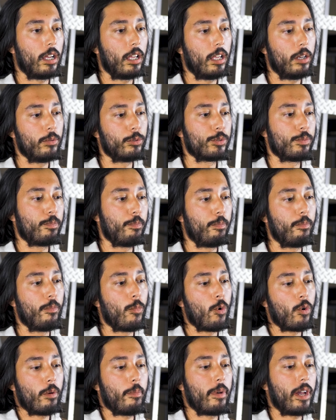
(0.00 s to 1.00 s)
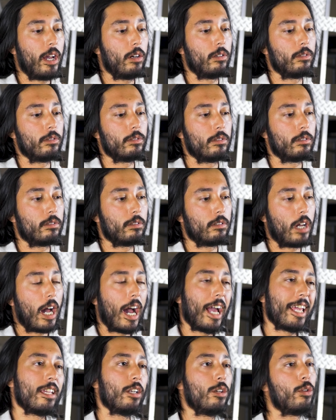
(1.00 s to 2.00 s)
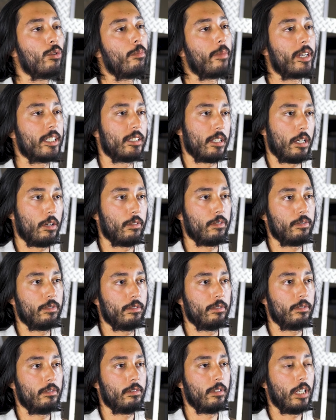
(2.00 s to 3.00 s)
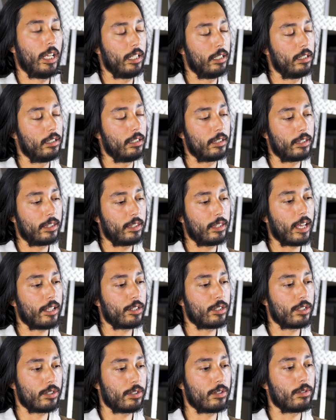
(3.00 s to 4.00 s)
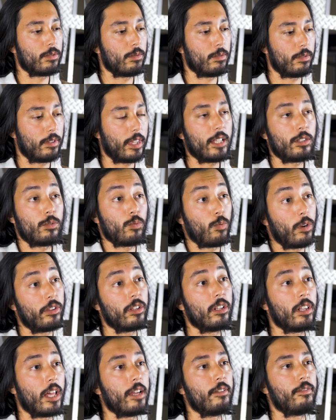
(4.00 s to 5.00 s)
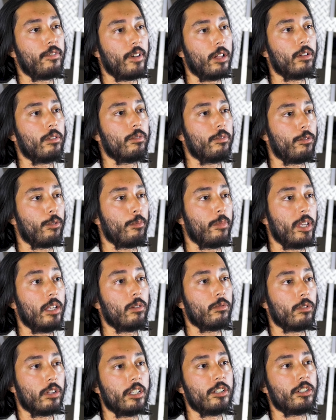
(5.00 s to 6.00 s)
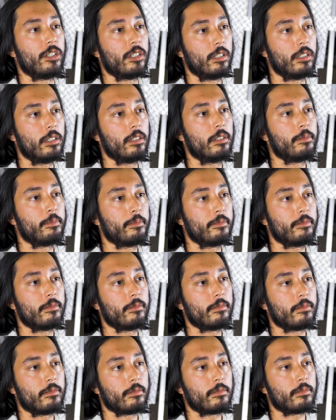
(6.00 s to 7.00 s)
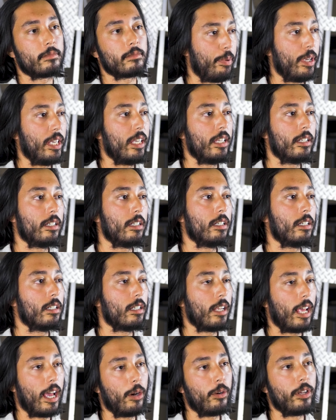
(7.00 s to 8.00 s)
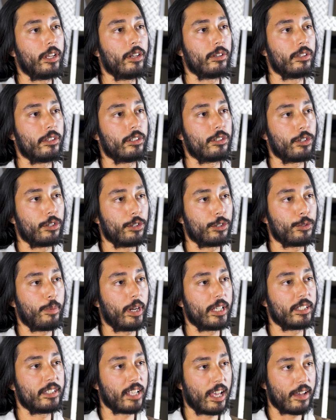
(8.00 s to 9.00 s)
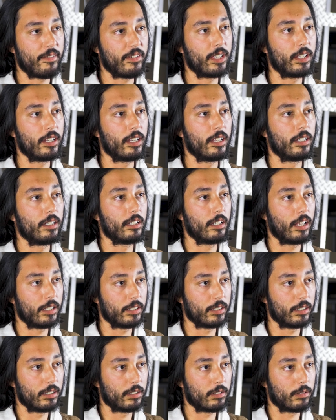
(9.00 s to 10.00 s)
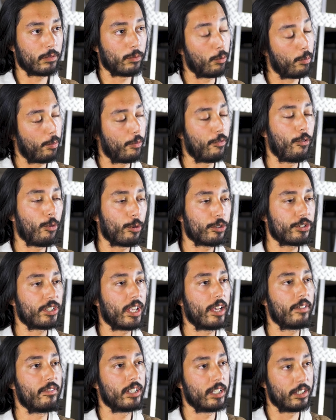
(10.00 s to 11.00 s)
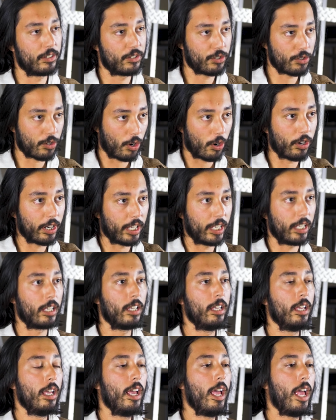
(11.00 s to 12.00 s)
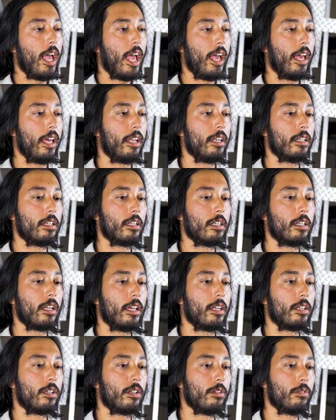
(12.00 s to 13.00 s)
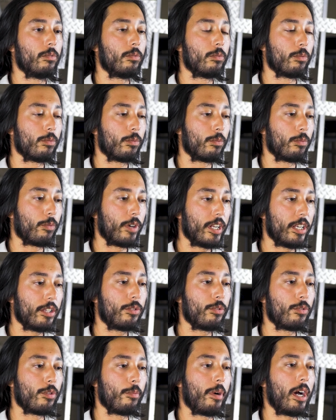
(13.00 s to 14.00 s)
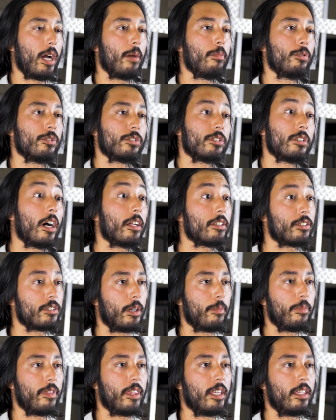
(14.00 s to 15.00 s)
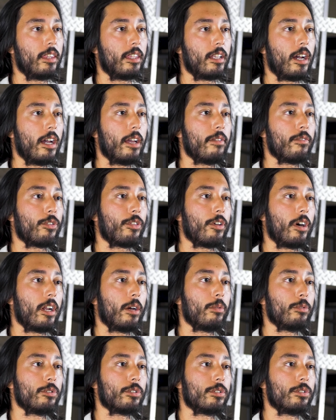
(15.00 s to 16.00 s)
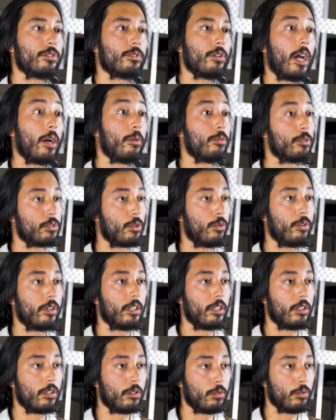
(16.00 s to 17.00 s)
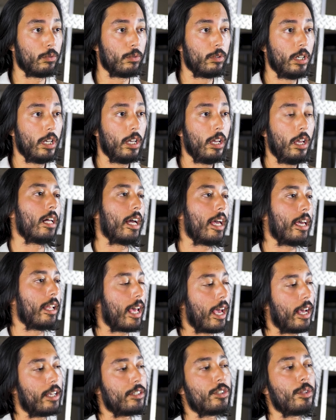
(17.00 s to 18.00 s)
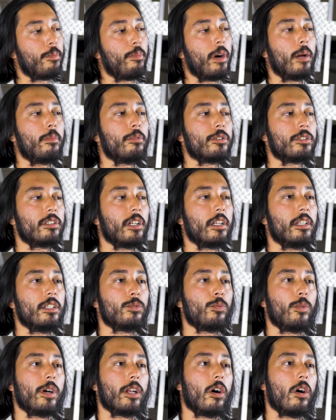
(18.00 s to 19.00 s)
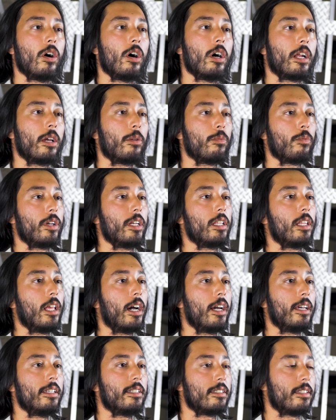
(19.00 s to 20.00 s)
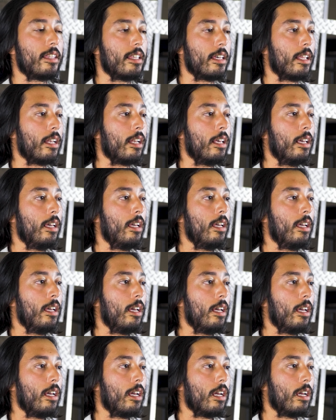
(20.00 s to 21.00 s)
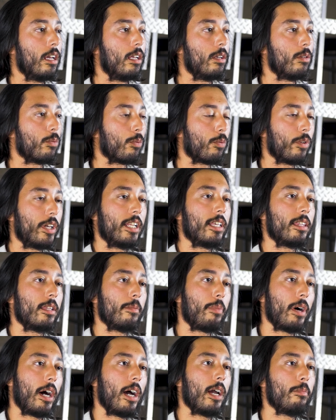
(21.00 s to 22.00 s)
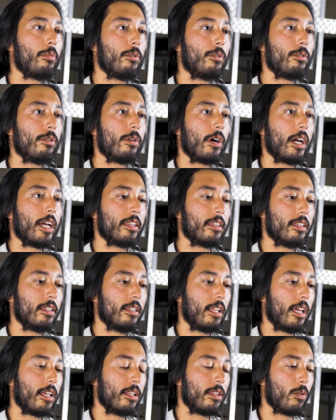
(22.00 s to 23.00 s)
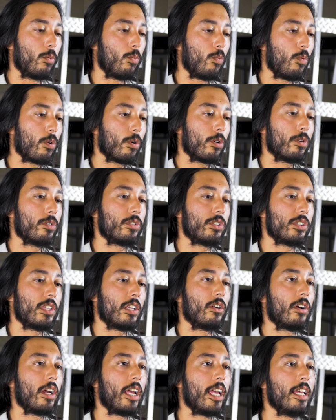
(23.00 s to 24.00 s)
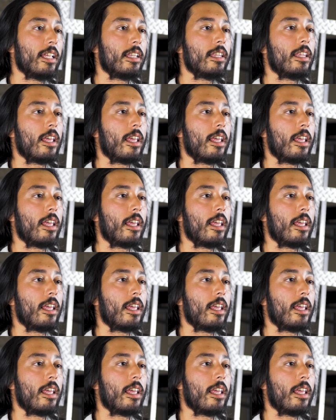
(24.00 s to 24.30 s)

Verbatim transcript: it was more about I can do it myself. And that's that's where the line fell for me in religion. Being out here at the church by seven and, and well before seven and starting and and reading through the Bible was not something that I ever thought I was I was going to do. And as the Bible studies went on, I realized that reading the Bible and, and the words that are in